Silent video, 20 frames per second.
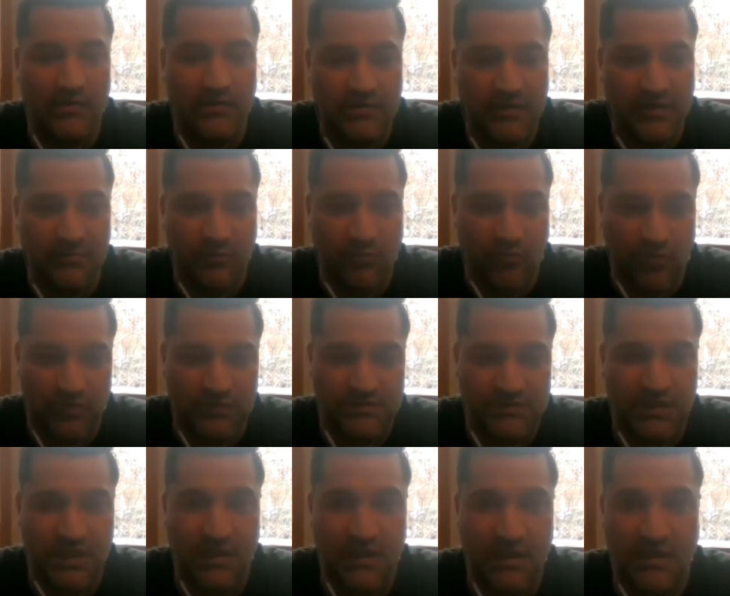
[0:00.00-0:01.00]
Team
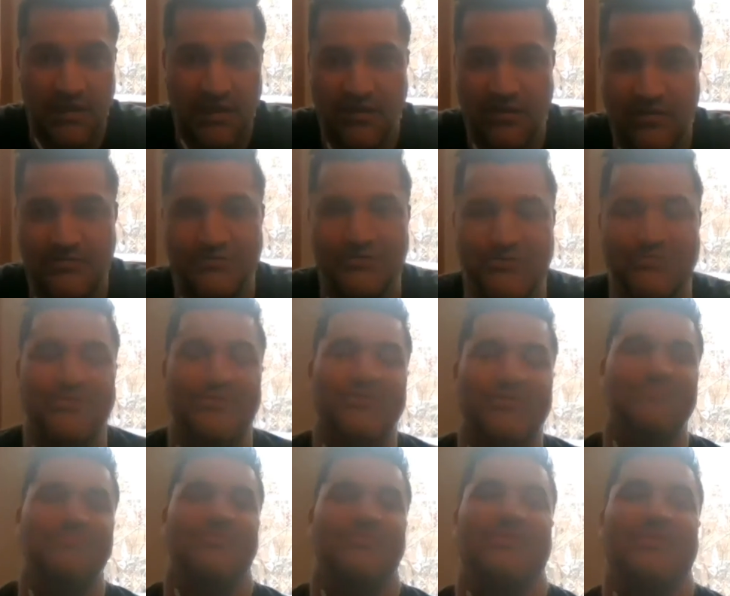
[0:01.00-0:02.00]
Crushing It and also to
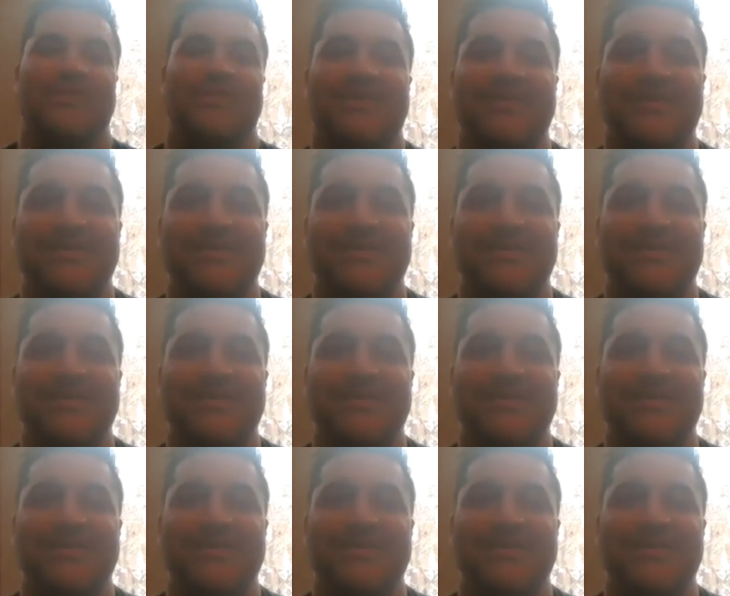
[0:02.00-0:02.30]
your book.